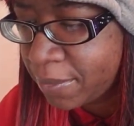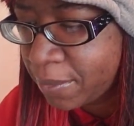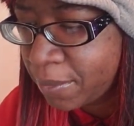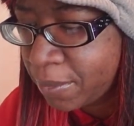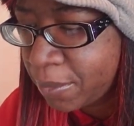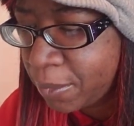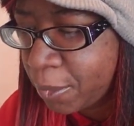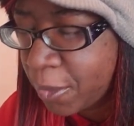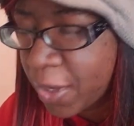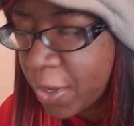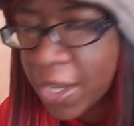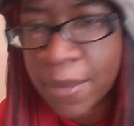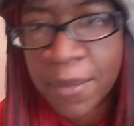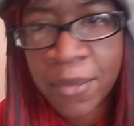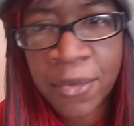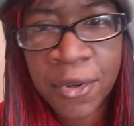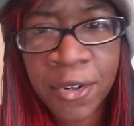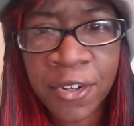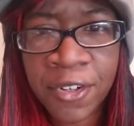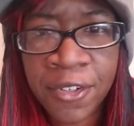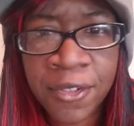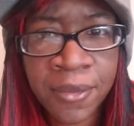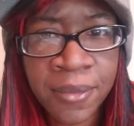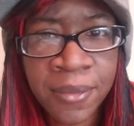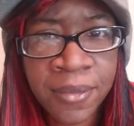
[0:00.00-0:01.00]
way
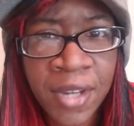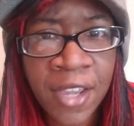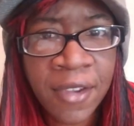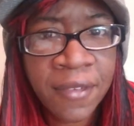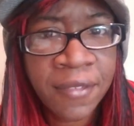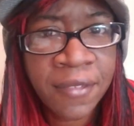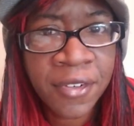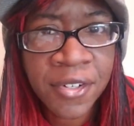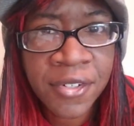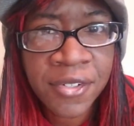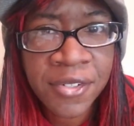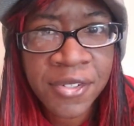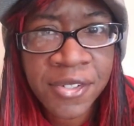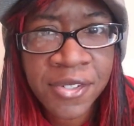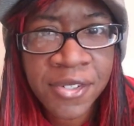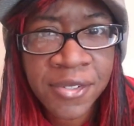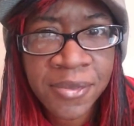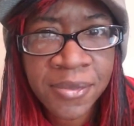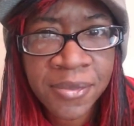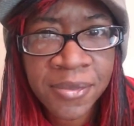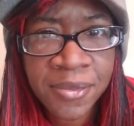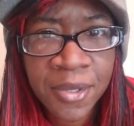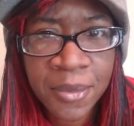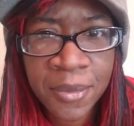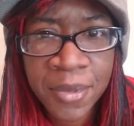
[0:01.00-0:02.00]
more diverse
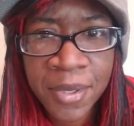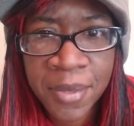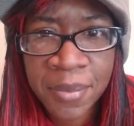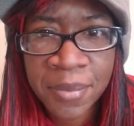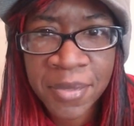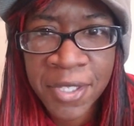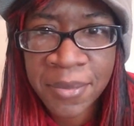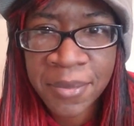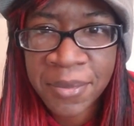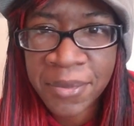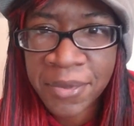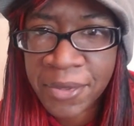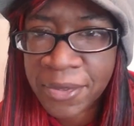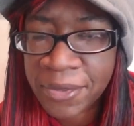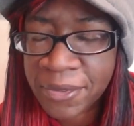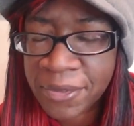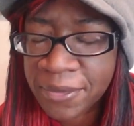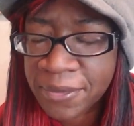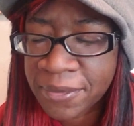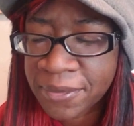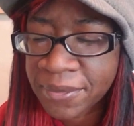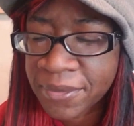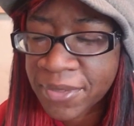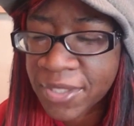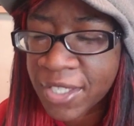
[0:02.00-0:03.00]
than what people
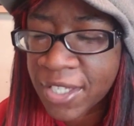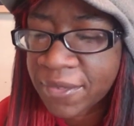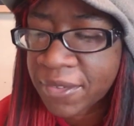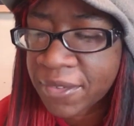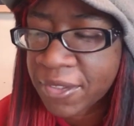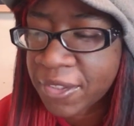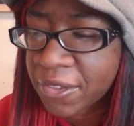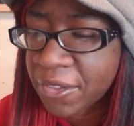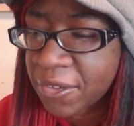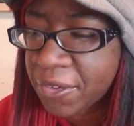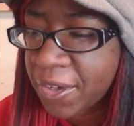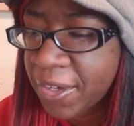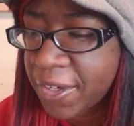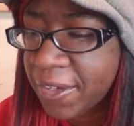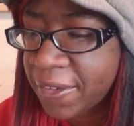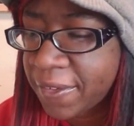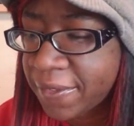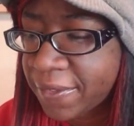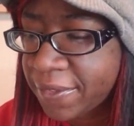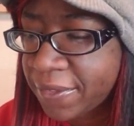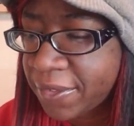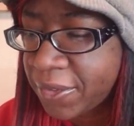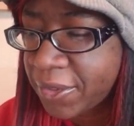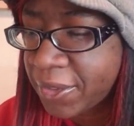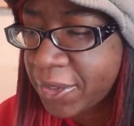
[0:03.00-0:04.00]
give it credit
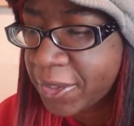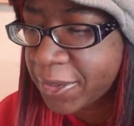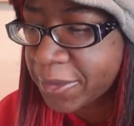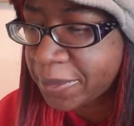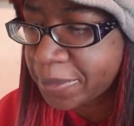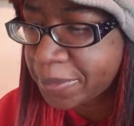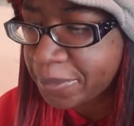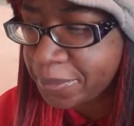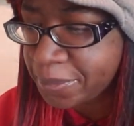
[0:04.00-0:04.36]
for.